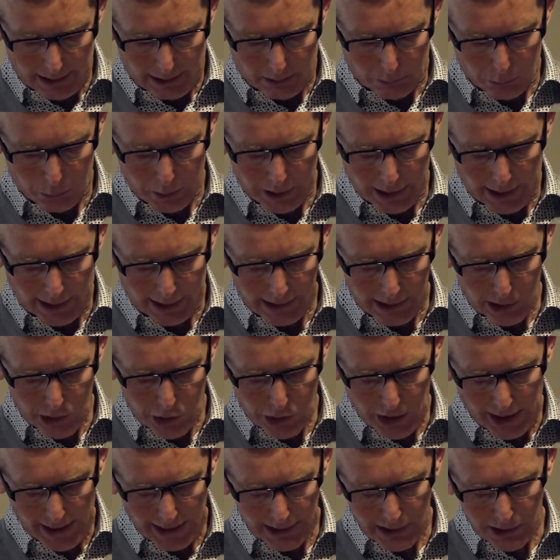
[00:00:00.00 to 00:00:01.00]
We had a
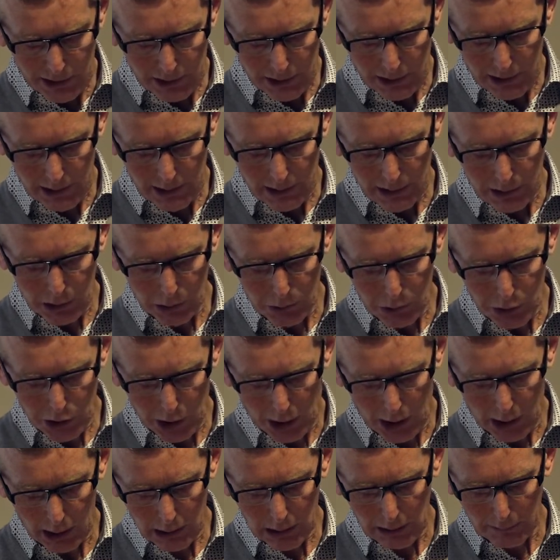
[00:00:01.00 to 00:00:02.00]
chance to
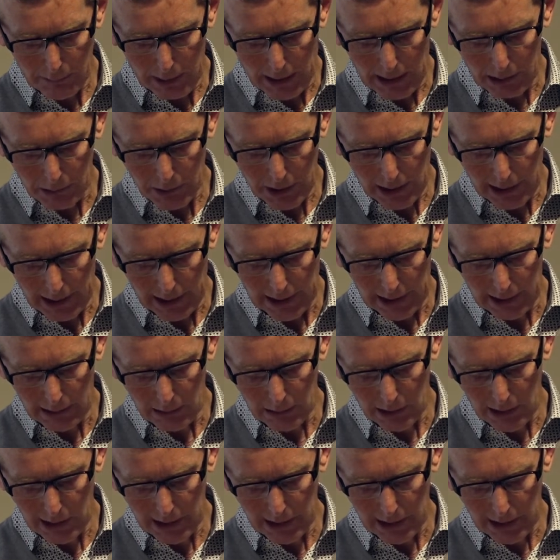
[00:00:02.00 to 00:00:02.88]
talk about our